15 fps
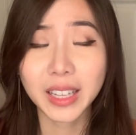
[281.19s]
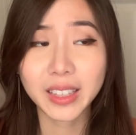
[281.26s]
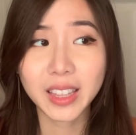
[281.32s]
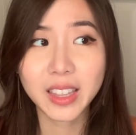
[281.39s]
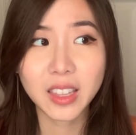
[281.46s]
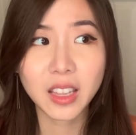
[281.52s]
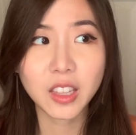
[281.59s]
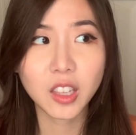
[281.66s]

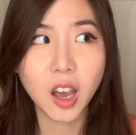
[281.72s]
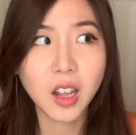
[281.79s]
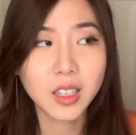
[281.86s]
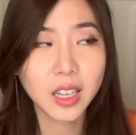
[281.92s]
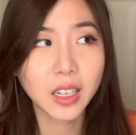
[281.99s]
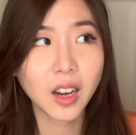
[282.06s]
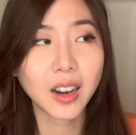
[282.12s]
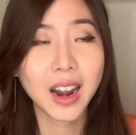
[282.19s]
Like the thoughts
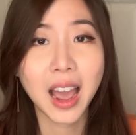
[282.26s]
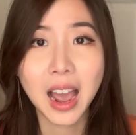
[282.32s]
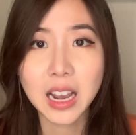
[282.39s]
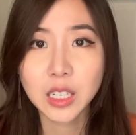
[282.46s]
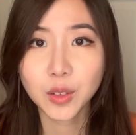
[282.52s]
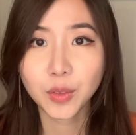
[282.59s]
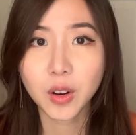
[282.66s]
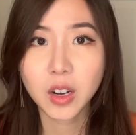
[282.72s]
that God
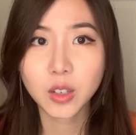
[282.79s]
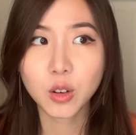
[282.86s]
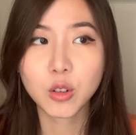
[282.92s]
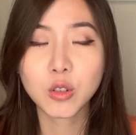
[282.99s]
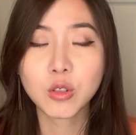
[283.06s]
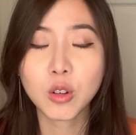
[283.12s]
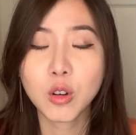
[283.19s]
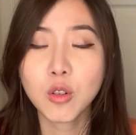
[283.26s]
has for us are
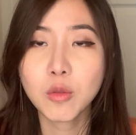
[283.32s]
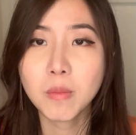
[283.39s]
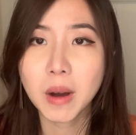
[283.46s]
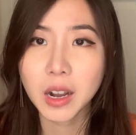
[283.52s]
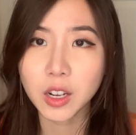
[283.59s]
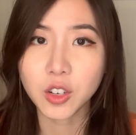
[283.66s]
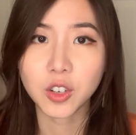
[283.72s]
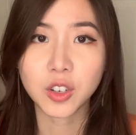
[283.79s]
so
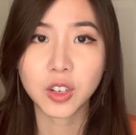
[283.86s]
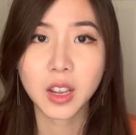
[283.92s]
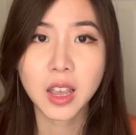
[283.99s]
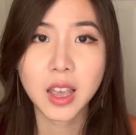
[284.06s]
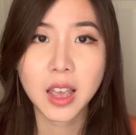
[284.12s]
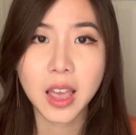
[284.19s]
much